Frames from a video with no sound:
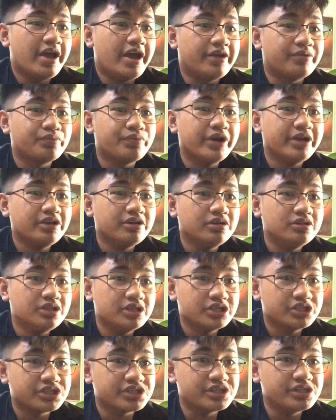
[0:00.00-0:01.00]
and
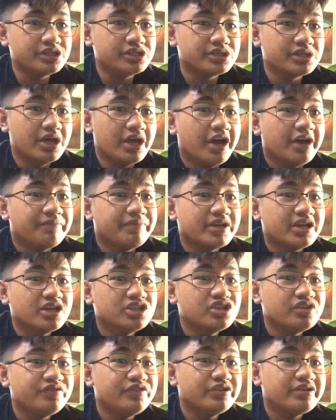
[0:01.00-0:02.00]
recognitions
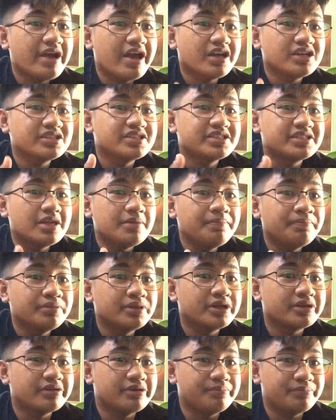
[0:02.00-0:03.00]
because of your
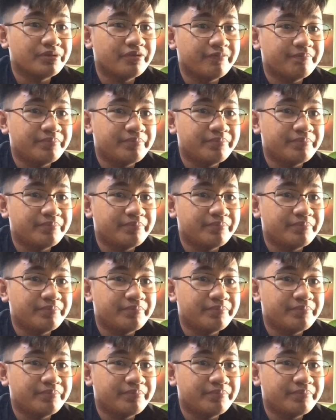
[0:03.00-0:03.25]
exemplary